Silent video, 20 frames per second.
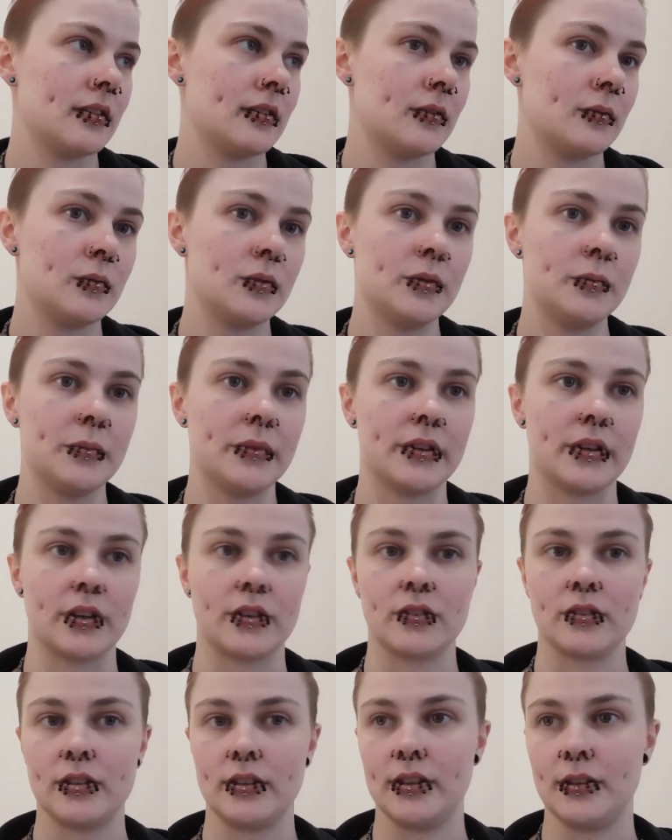The room is
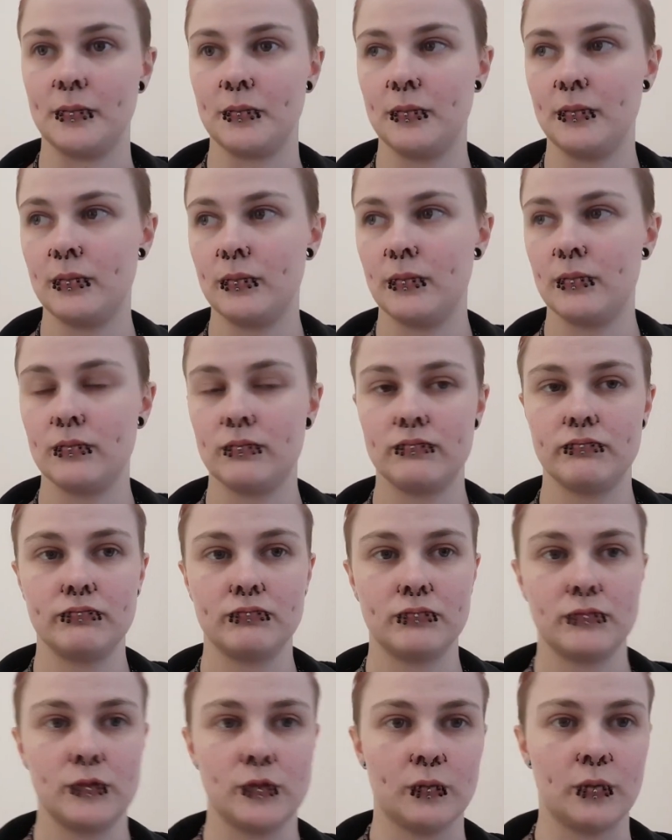actually
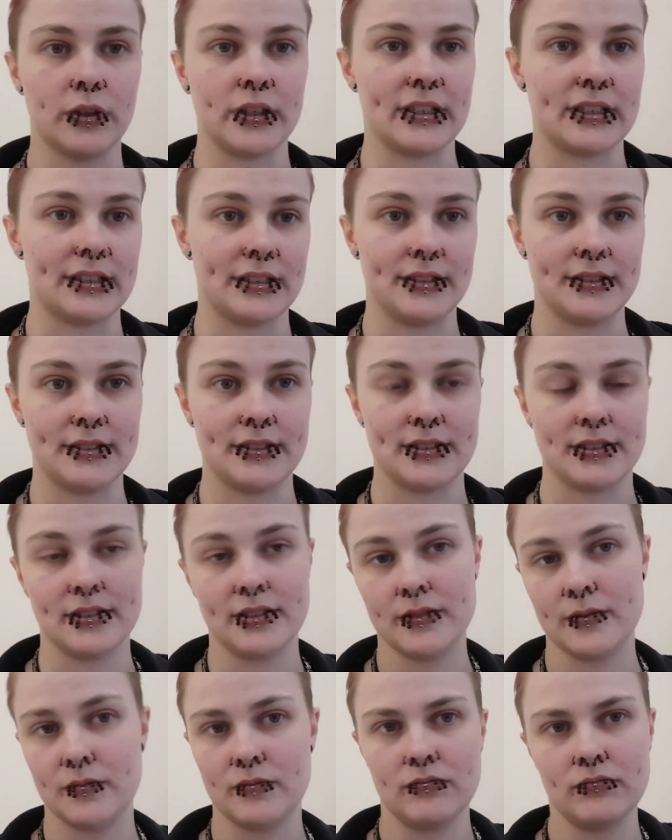quite nice.
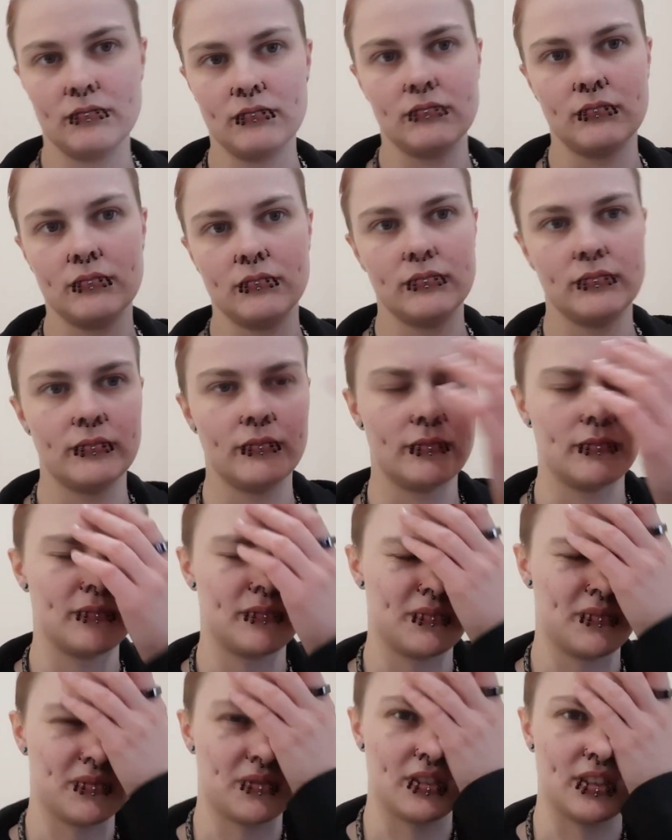It's
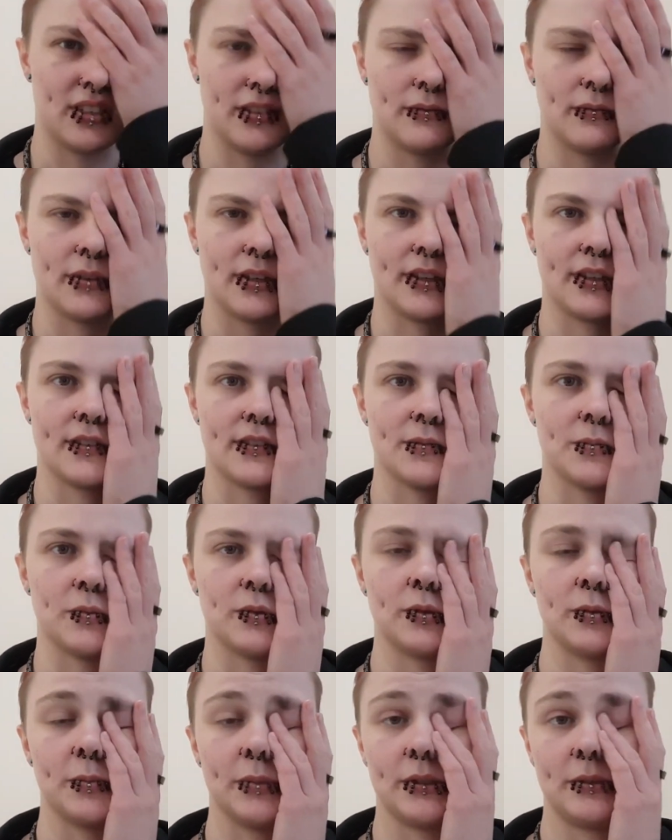really rather
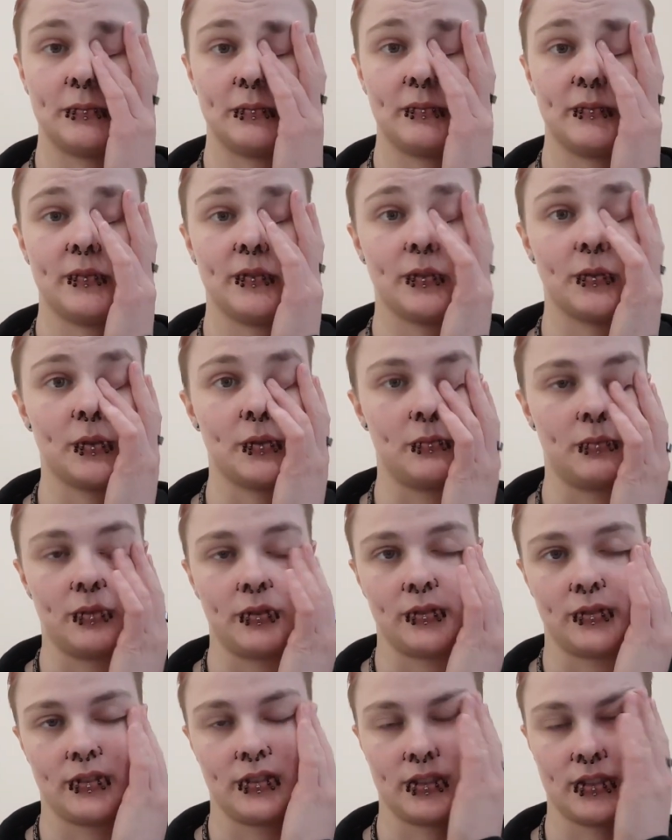small, but for one
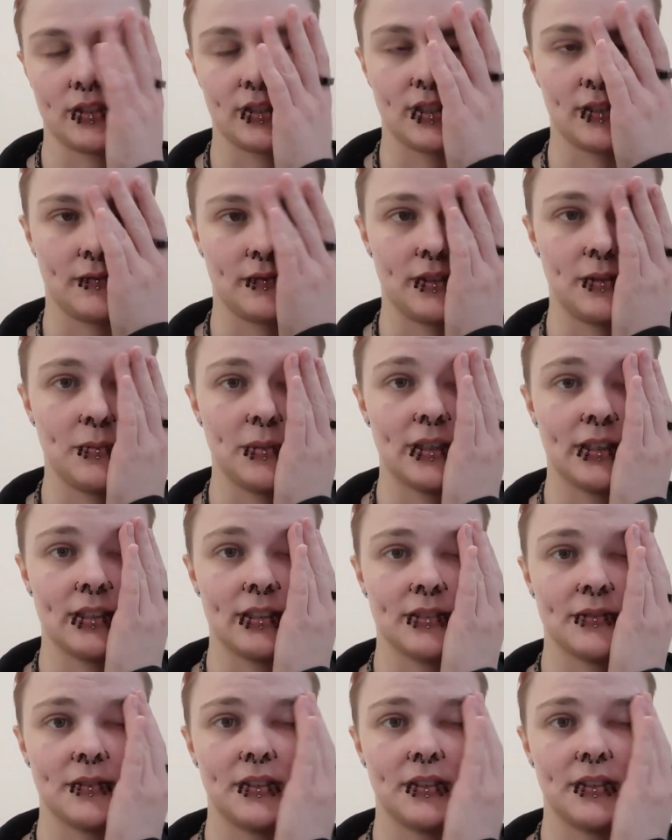person it's definitely big enough.